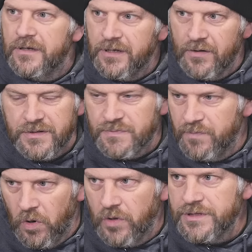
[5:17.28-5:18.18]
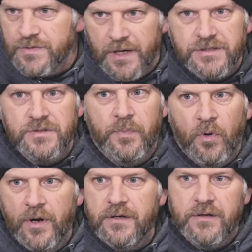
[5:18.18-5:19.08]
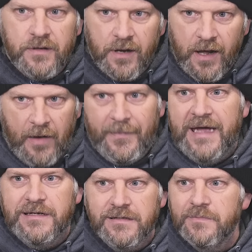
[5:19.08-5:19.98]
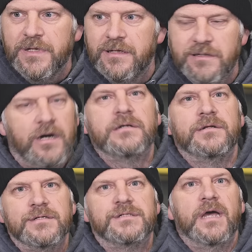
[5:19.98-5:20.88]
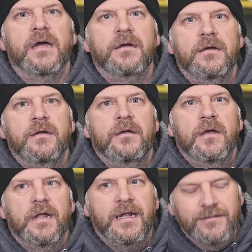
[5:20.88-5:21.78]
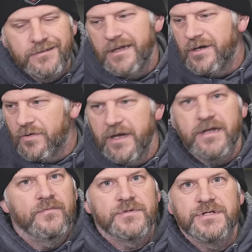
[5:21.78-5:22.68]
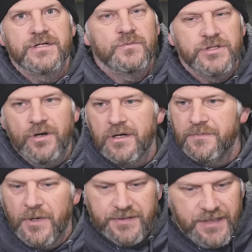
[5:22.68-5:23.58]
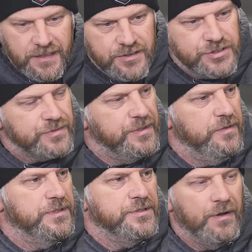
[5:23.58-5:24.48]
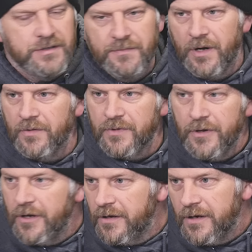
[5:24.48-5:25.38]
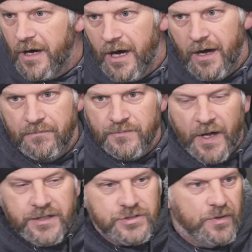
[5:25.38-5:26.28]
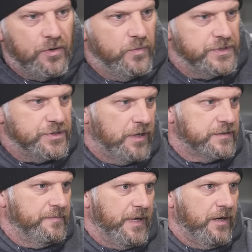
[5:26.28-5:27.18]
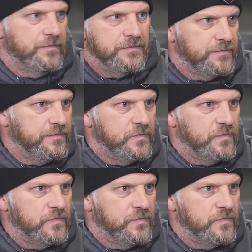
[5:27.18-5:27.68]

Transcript: you know, he's bold, he's right to the point. How bad can it be to talk to this guy? And I literally had a great conversation. We talked about the industry, we talked about um, Nitro, we talked about,